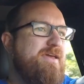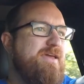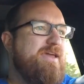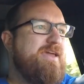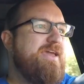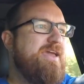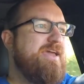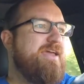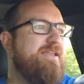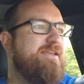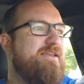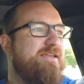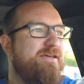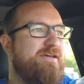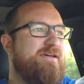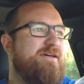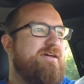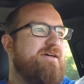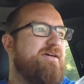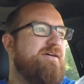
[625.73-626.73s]
And
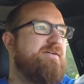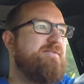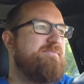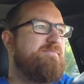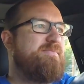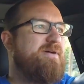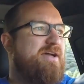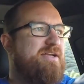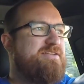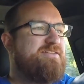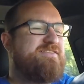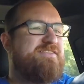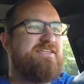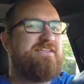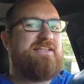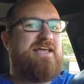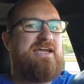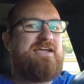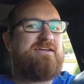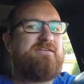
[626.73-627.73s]
I just
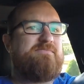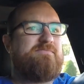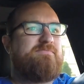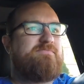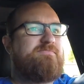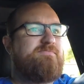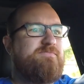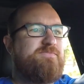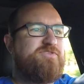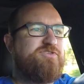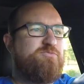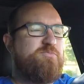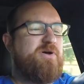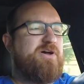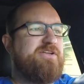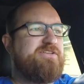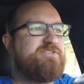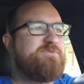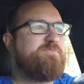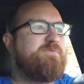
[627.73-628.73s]
didn't like them too
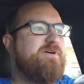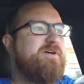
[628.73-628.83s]
much.